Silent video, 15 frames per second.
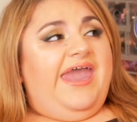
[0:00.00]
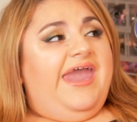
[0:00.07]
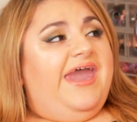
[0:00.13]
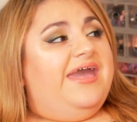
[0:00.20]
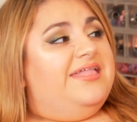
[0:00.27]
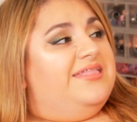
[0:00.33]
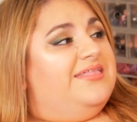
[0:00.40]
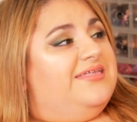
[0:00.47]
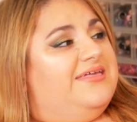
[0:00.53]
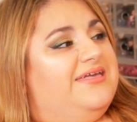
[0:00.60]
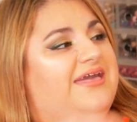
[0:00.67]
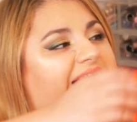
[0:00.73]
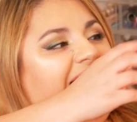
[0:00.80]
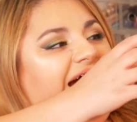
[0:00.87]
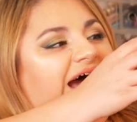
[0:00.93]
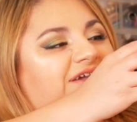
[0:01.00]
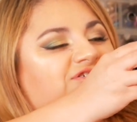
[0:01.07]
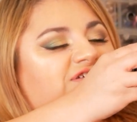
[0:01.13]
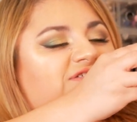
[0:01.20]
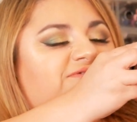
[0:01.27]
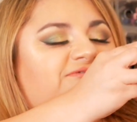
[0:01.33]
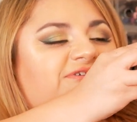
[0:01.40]
and I
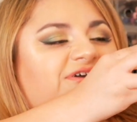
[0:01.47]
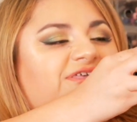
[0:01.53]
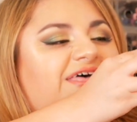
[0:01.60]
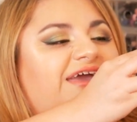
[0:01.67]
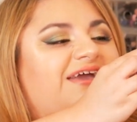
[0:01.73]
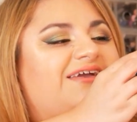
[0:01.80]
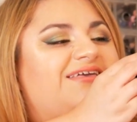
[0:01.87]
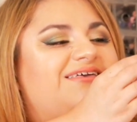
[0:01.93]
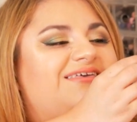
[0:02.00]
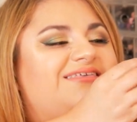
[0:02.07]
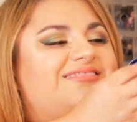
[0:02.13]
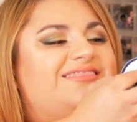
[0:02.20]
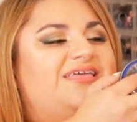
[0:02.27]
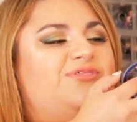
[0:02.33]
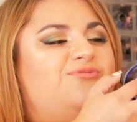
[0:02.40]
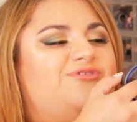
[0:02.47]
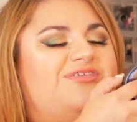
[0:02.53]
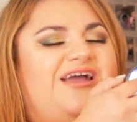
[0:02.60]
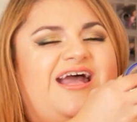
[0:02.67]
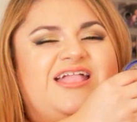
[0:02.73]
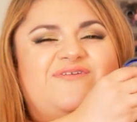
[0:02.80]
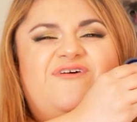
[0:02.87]
just feel like this
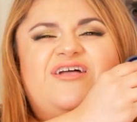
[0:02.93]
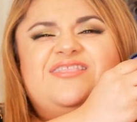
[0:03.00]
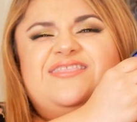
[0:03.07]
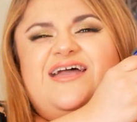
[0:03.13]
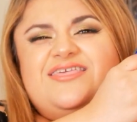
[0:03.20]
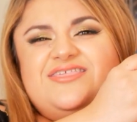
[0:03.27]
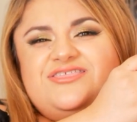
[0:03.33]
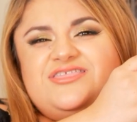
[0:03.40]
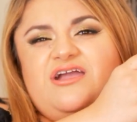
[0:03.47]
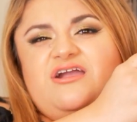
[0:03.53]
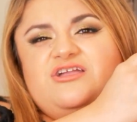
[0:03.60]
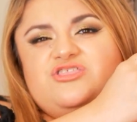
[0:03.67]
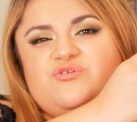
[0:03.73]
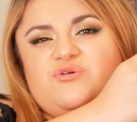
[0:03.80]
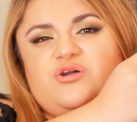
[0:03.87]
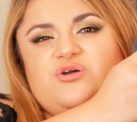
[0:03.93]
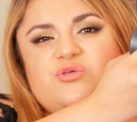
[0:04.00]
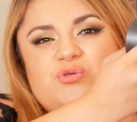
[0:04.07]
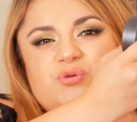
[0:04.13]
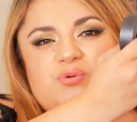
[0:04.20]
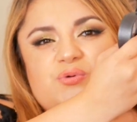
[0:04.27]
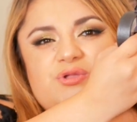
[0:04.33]
was kind of unnecessary to
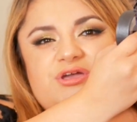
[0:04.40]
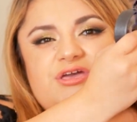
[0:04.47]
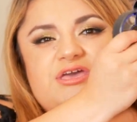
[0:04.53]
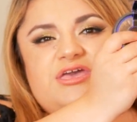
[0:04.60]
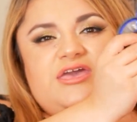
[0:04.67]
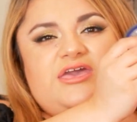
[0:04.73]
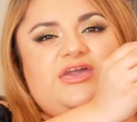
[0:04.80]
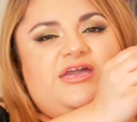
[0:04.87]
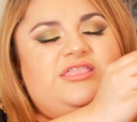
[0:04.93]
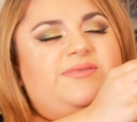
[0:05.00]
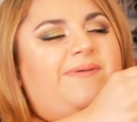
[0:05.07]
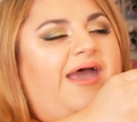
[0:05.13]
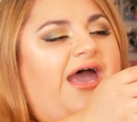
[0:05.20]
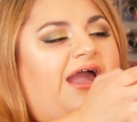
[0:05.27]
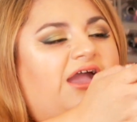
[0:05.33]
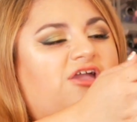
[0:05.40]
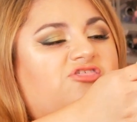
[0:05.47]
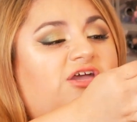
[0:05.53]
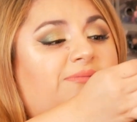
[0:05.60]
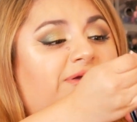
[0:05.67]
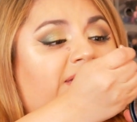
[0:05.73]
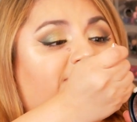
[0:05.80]
include in the
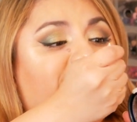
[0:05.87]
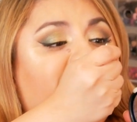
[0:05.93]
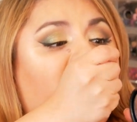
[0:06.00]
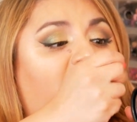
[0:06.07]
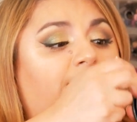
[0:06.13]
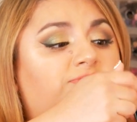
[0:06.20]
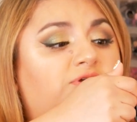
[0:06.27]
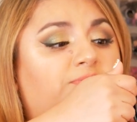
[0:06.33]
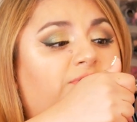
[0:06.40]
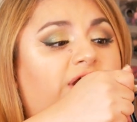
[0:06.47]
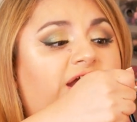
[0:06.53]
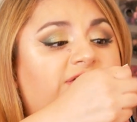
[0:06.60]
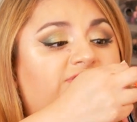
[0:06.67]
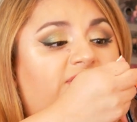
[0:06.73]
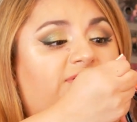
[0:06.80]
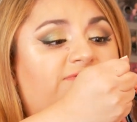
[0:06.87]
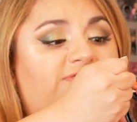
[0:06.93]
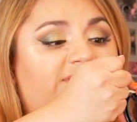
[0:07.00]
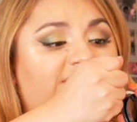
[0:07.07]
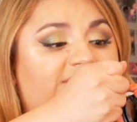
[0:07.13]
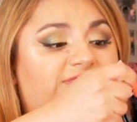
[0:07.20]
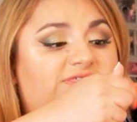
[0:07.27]
package. I mean, if they upped the price
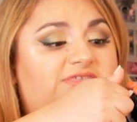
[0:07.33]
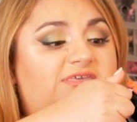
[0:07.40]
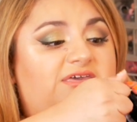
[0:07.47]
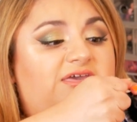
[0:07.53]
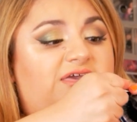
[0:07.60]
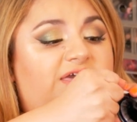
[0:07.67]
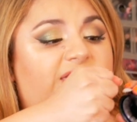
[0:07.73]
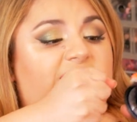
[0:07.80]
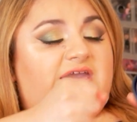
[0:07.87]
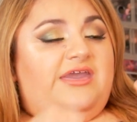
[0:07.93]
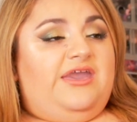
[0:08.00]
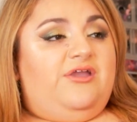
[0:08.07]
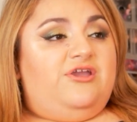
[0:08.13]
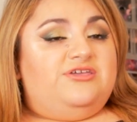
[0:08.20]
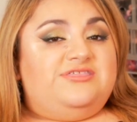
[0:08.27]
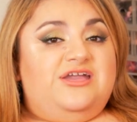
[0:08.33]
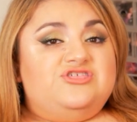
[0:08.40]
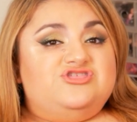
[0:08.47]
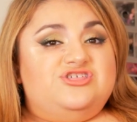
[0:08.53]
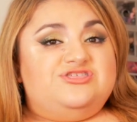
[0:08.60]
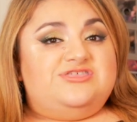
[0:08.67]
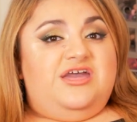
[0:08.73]
of this hair
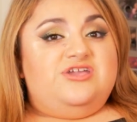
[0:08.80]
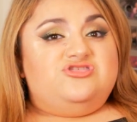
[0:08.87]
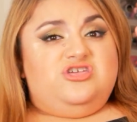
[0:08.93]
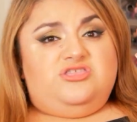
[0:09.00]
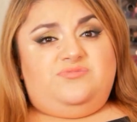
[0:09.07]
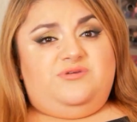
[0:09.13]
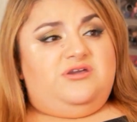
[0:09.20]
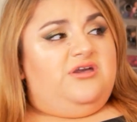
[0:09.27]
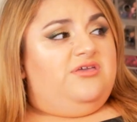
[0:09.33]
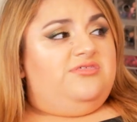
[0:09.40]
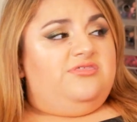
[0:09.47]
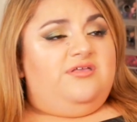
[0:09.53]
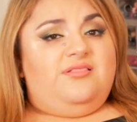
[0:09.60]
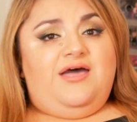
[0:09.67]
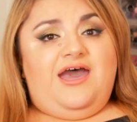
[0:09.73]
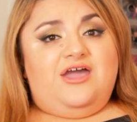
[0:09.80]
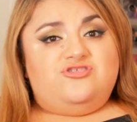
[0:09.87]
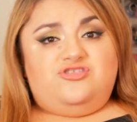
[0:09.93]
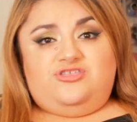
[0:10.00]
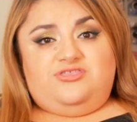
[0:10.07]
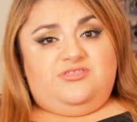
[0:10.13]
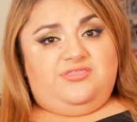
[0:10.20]
extension set just because the
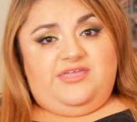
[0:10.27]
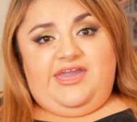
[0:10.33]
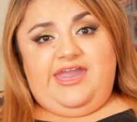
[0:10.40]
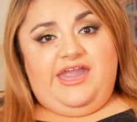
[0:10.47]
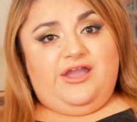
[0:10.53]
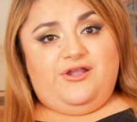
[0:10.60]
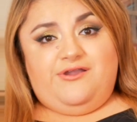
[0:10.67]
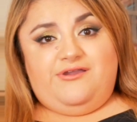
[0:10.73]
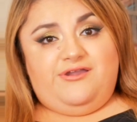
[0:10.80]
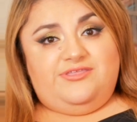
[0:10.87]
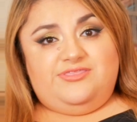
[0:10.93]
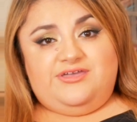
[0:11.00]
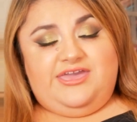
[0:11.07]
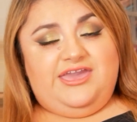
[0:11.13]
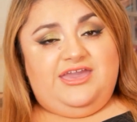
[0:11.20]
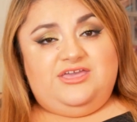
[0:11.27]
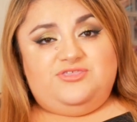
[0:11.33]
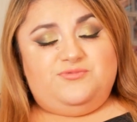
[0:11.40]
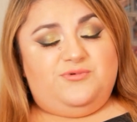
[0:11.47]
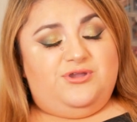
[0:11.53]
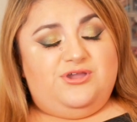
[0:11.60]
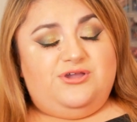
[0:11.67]
lashes and the hanger and the
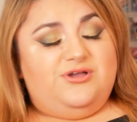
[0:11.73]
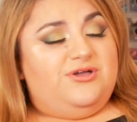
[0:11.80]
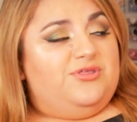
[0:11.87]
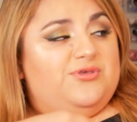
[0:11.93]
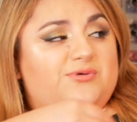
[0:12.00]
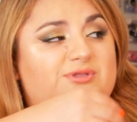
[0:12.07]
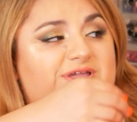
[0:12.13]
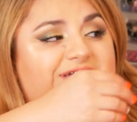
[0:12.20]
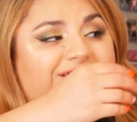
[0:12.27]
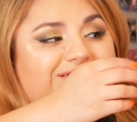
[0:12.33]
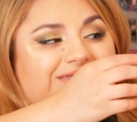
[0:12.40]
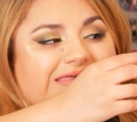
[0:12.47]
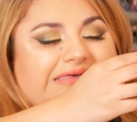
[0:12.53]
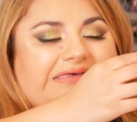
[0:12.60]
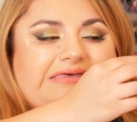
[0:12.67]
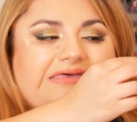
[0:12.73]
case were included,